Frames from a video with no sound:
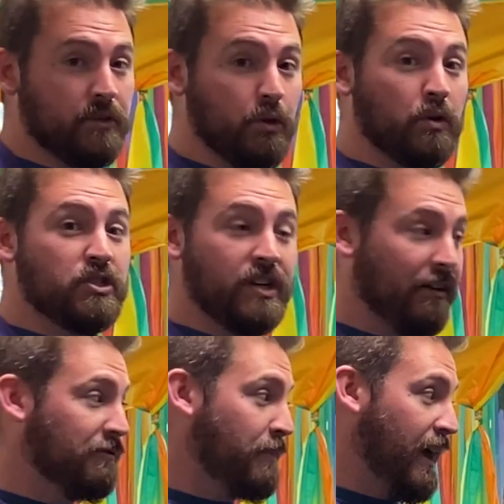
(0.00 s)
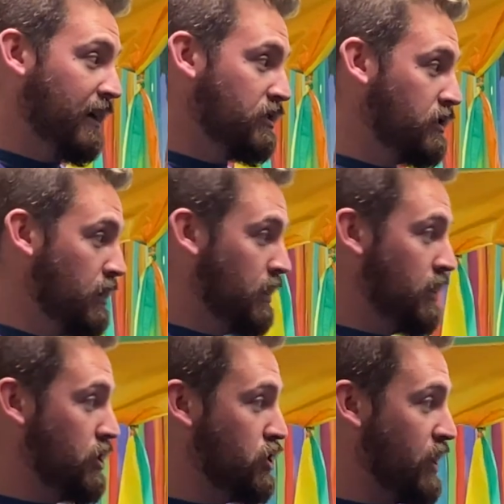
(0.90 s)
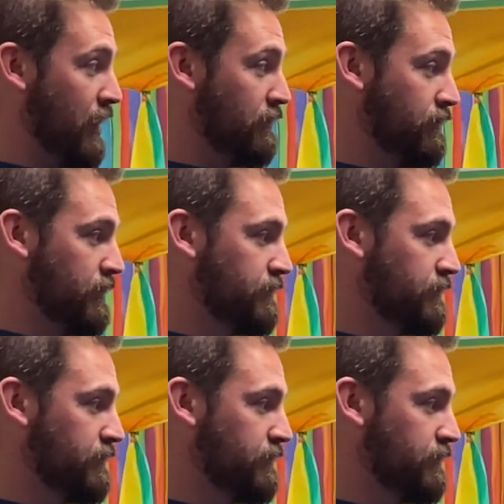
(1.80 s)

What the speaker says: your shelf page, shelf.